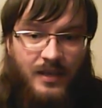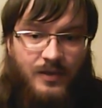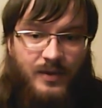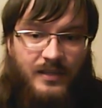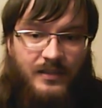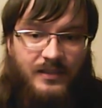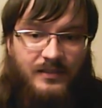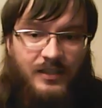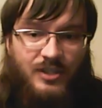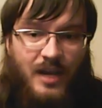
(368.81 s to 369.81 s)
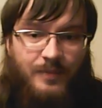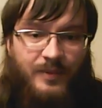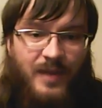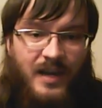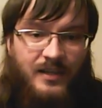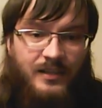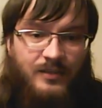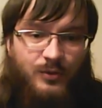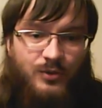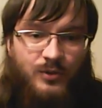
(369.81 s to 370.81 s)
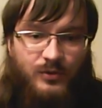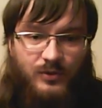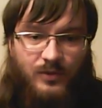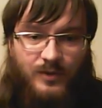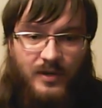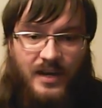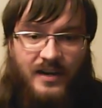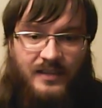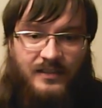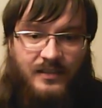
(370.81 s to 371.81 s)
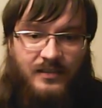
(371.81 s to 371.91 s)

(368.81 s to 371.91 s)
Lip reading: You can easily jump back into shoes of your character